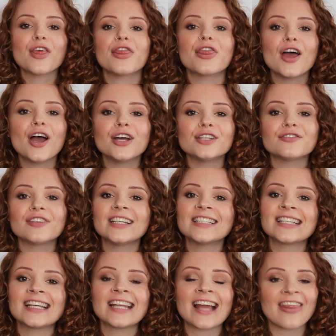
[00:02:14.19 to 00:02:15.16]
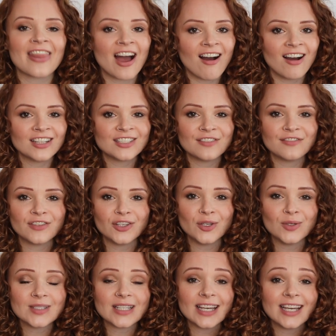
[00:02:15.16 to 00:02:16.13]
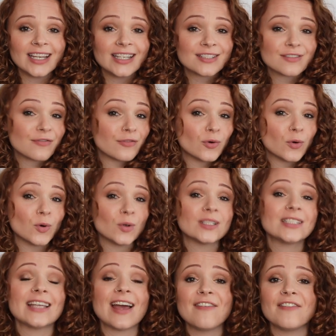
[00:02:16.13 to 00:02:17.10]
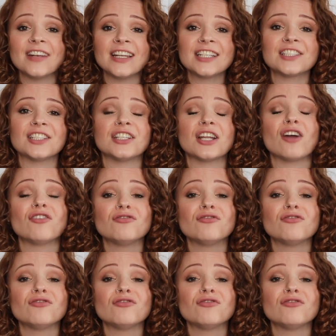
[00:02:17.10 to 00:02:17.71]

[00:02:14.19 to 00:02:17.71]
The third reason that I diffuse is for definition.